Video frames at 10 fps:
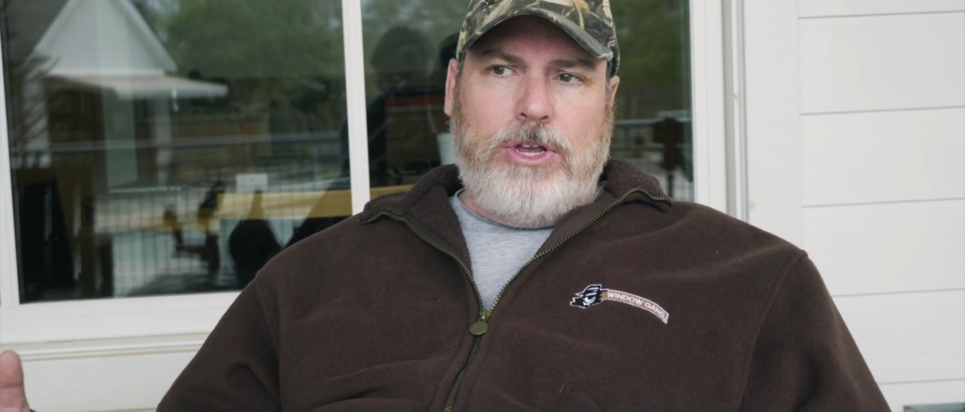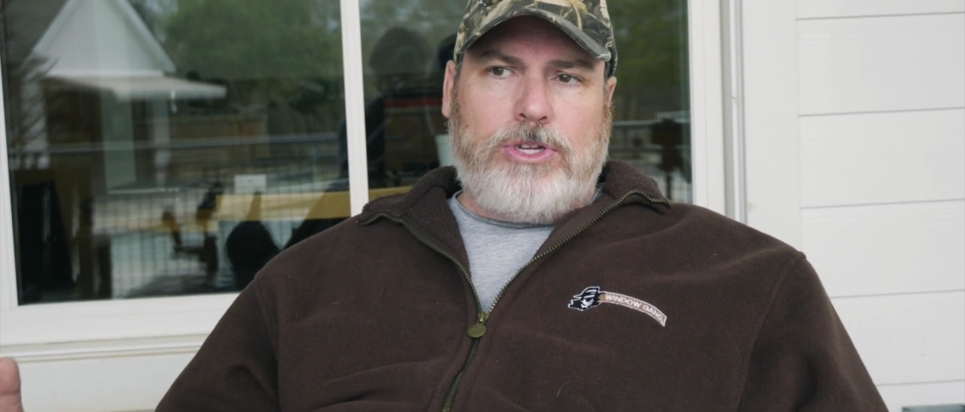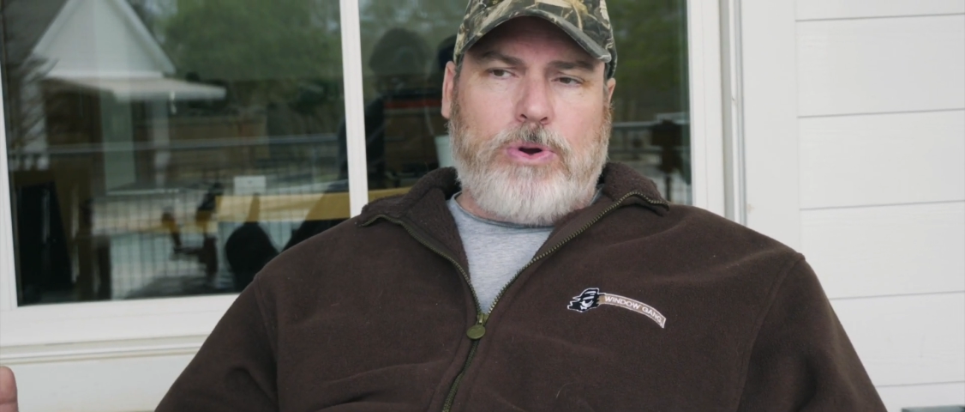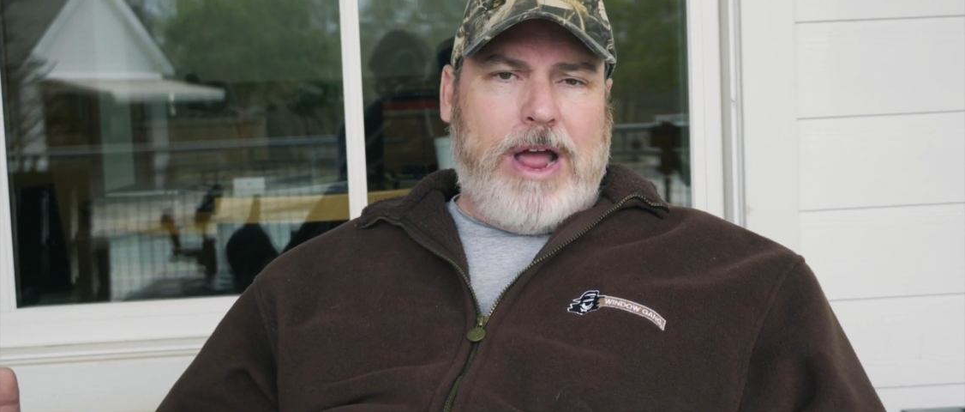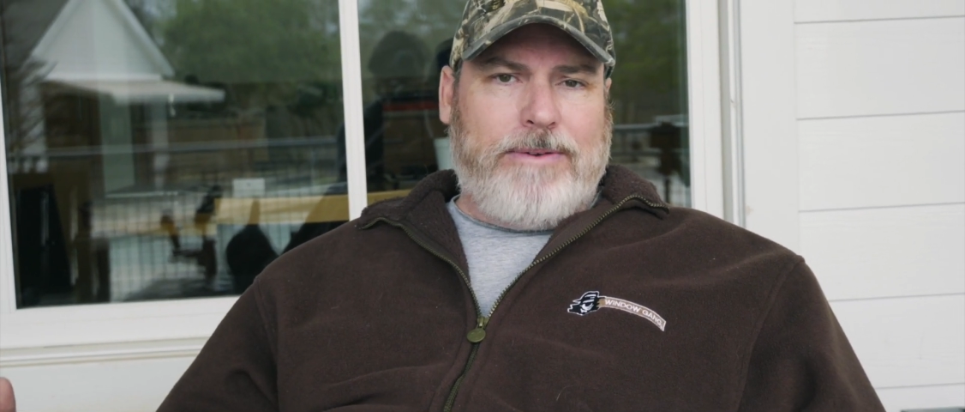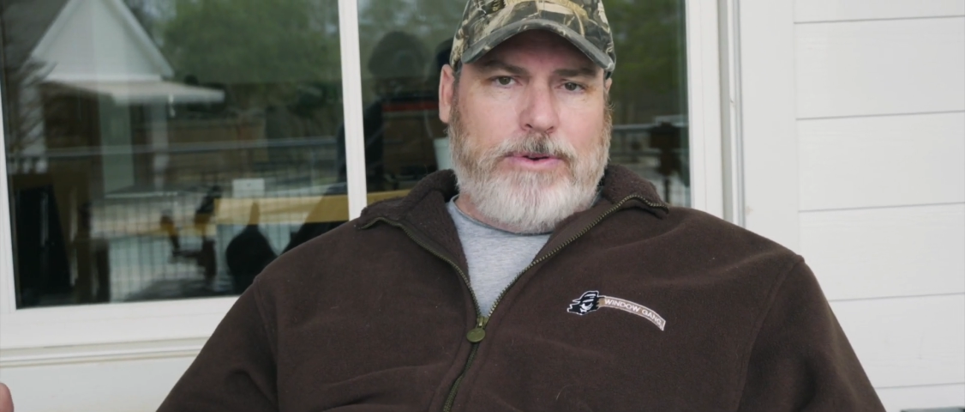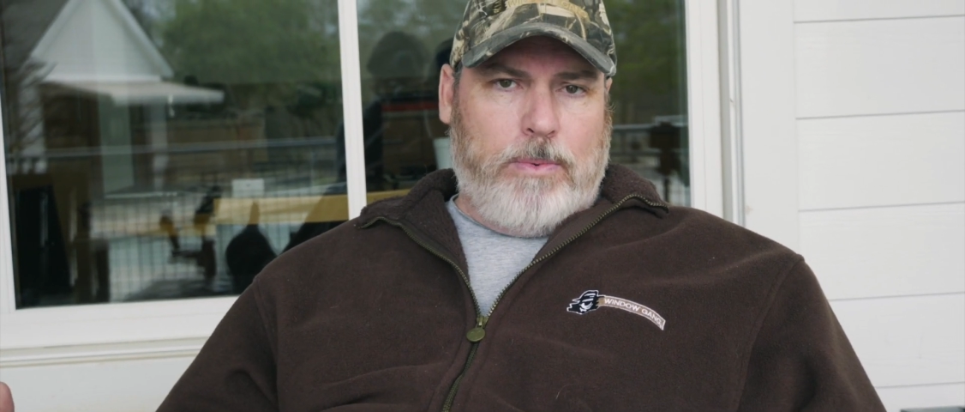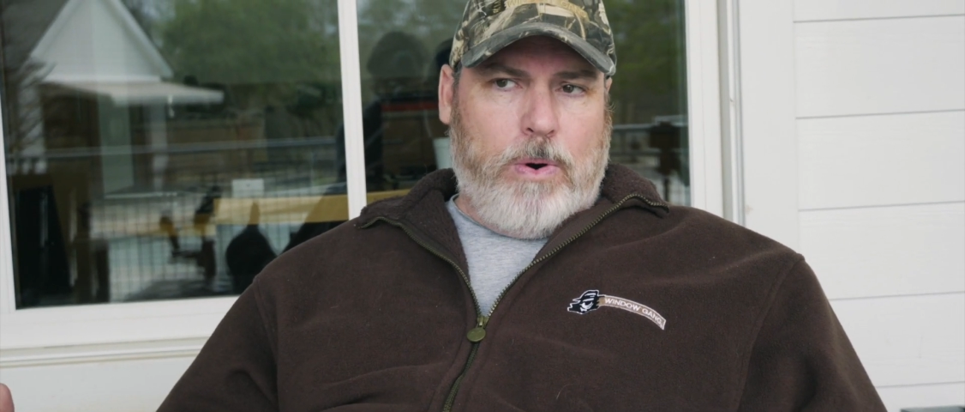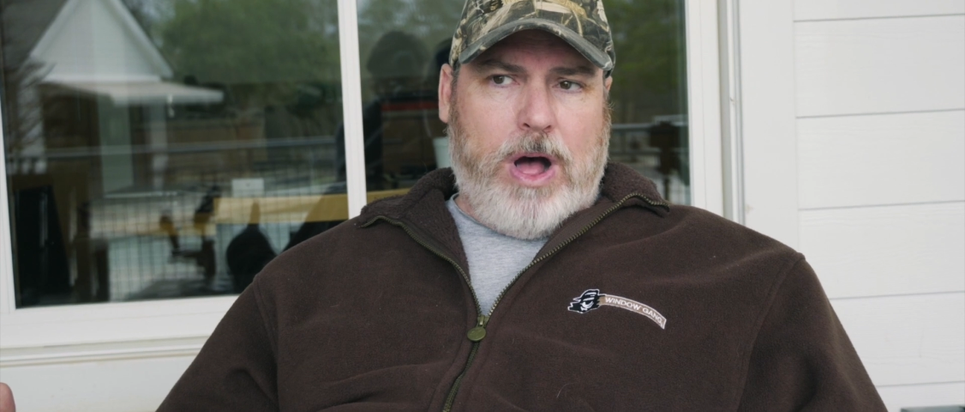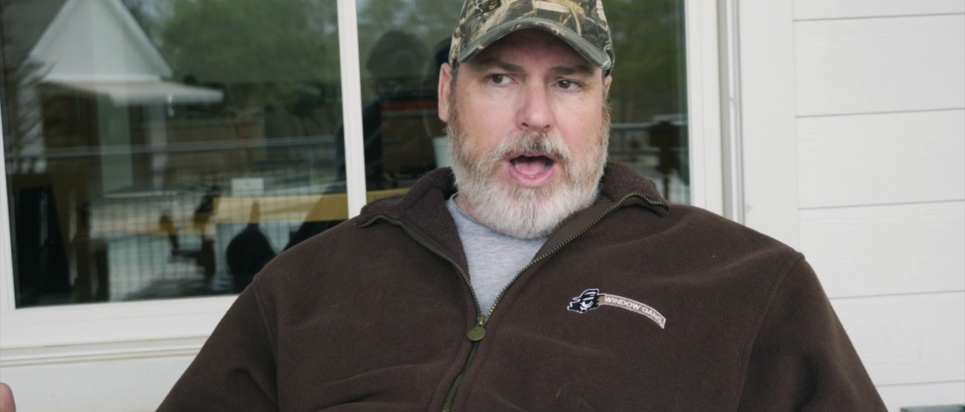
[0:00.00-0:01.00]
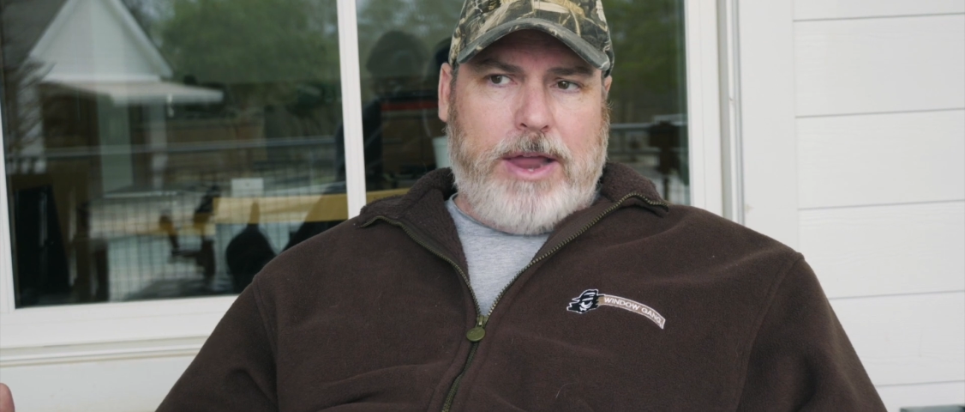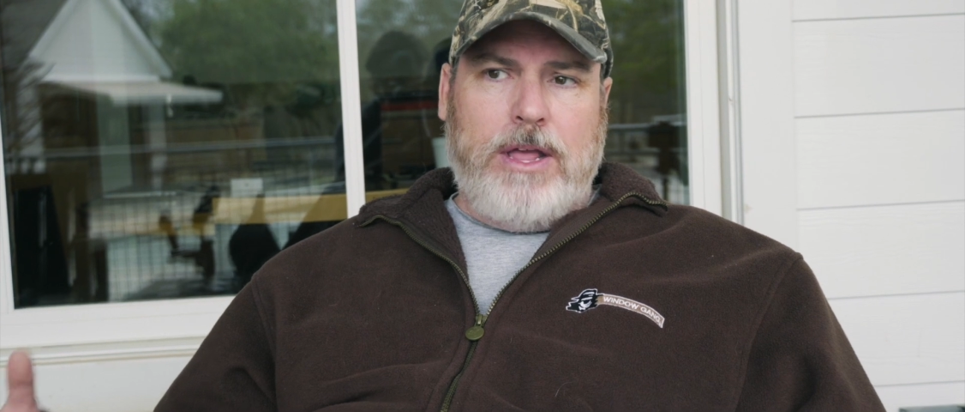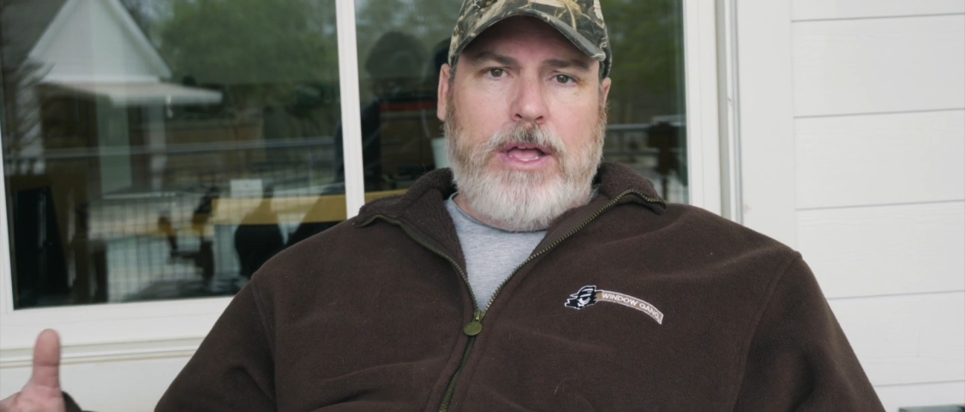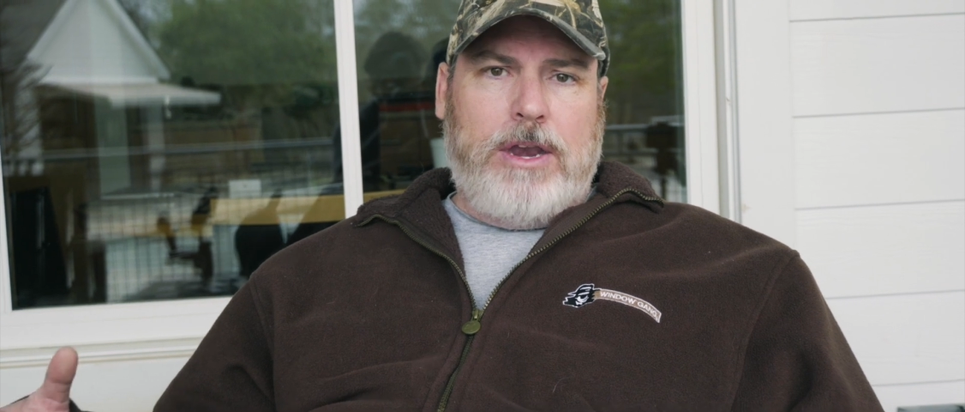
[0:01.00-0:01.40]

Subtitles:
you start having rot,